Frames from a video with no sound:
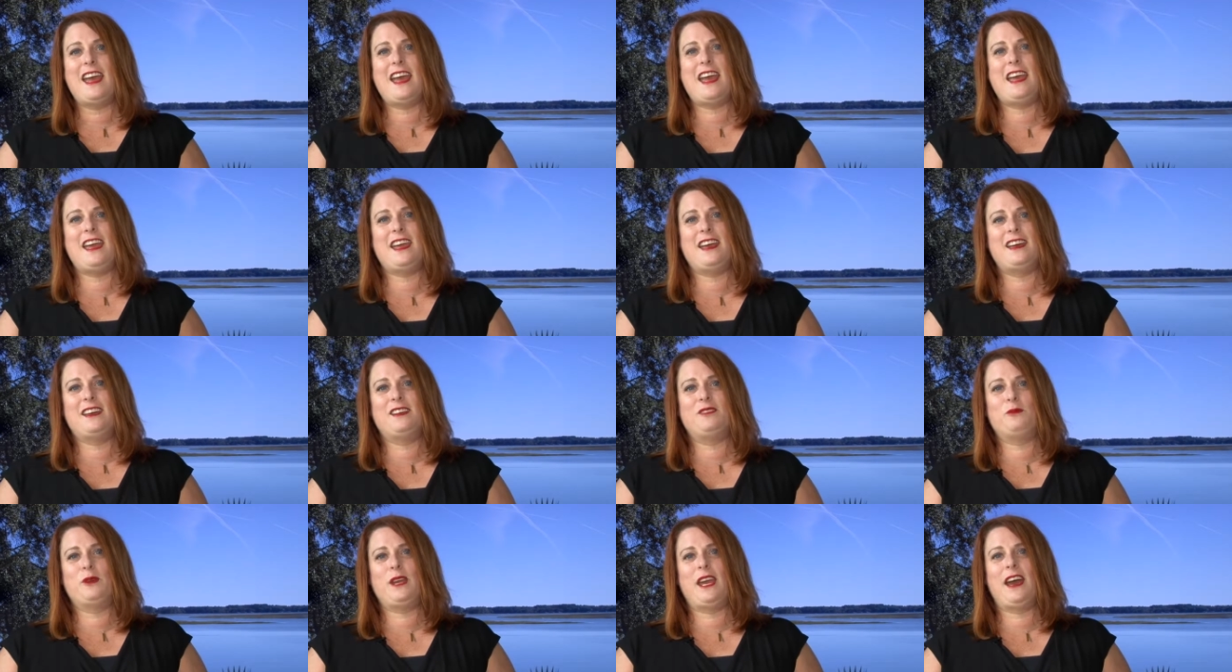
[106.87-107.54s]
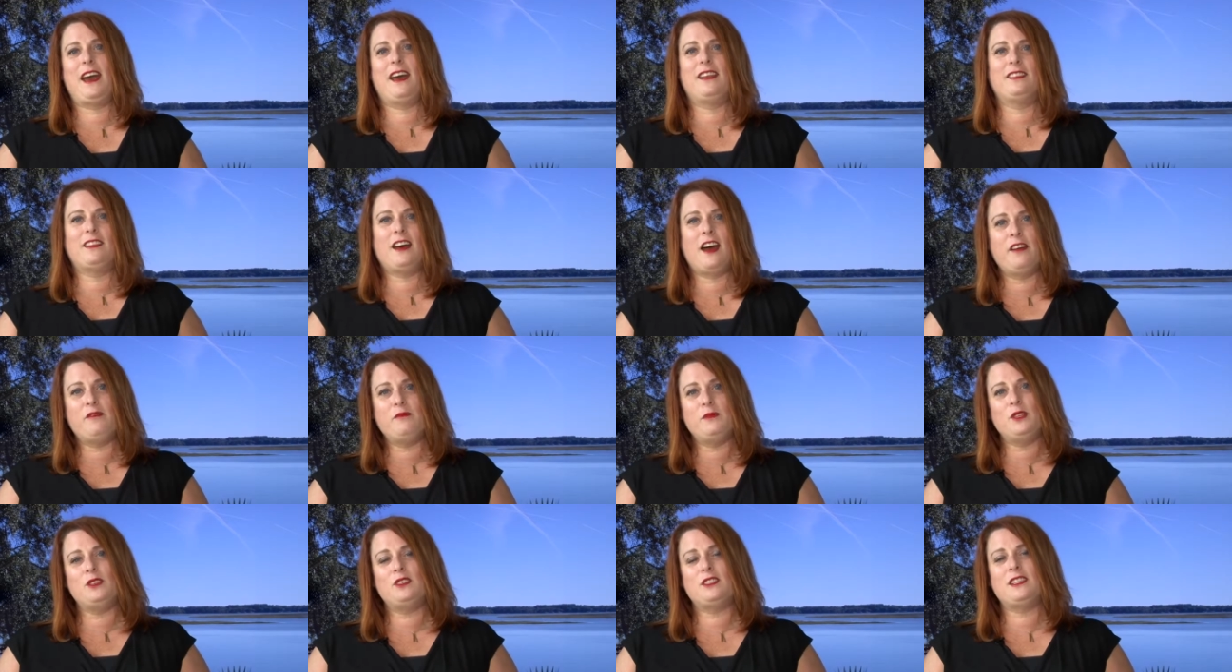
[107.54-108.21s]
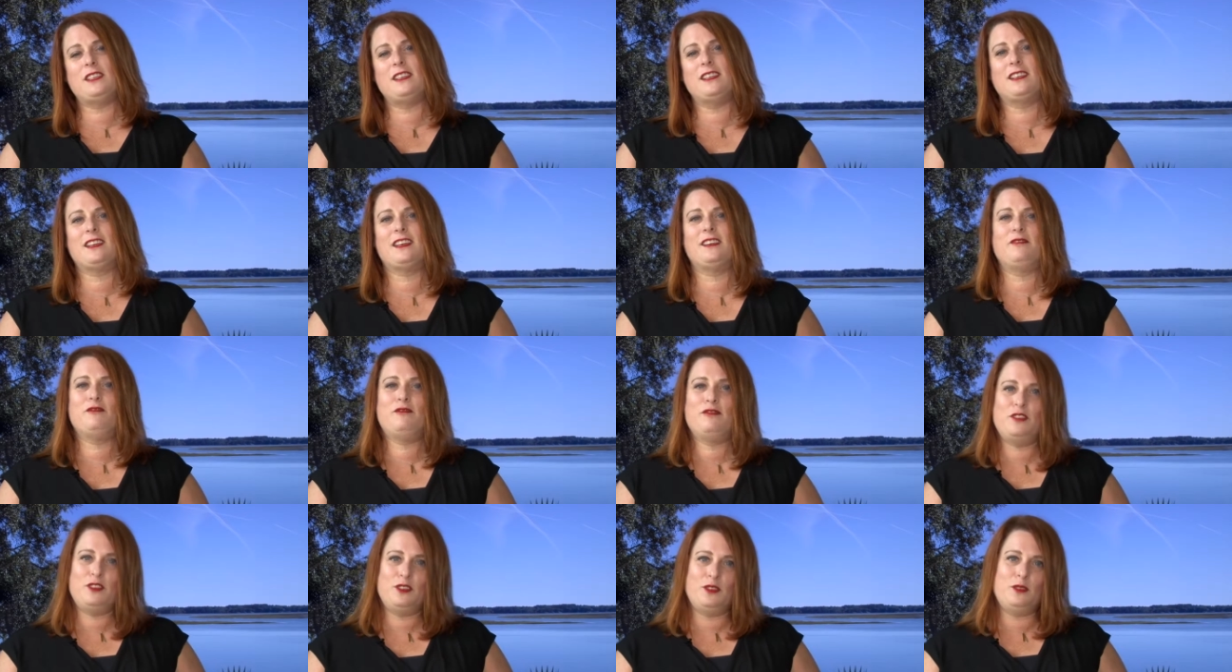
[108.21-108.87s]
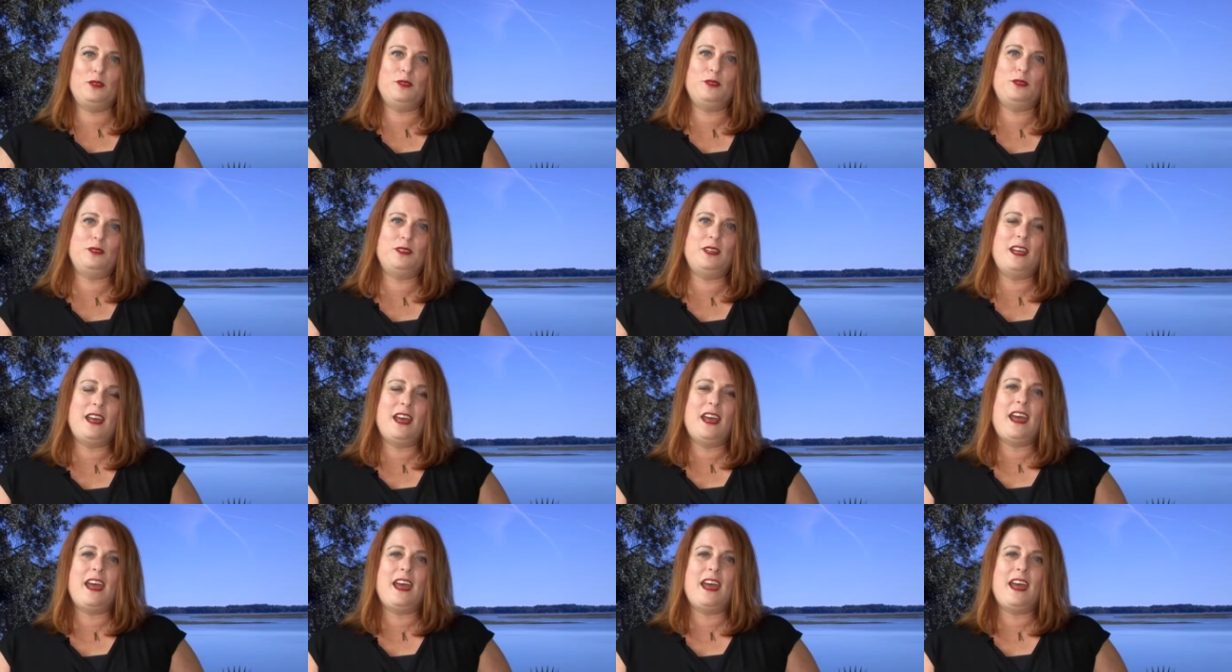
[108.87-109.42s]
and we had live music and food